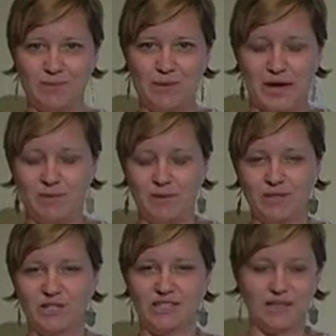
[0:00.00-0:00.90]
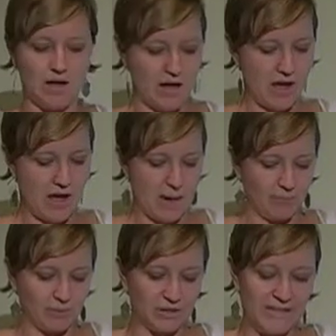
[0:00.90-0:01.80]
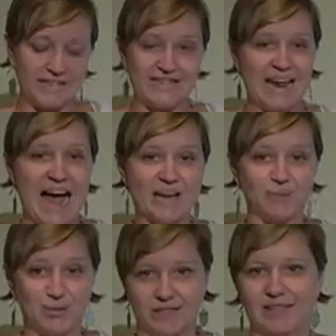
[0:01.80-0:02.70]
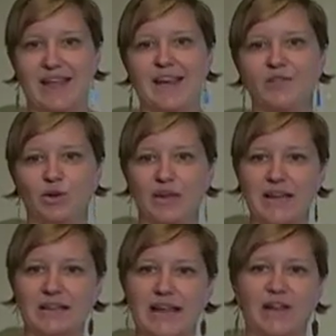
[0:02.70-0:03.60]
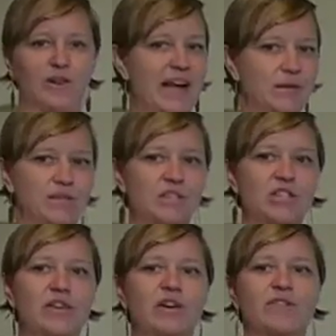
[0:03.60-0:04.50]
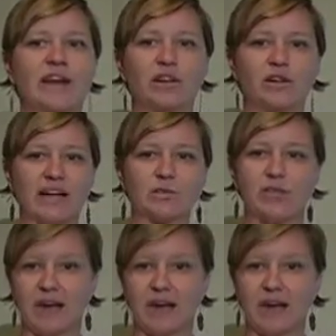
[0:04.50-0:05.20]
behind me, which is plants and animals that they have created that interact with each other, that interact with an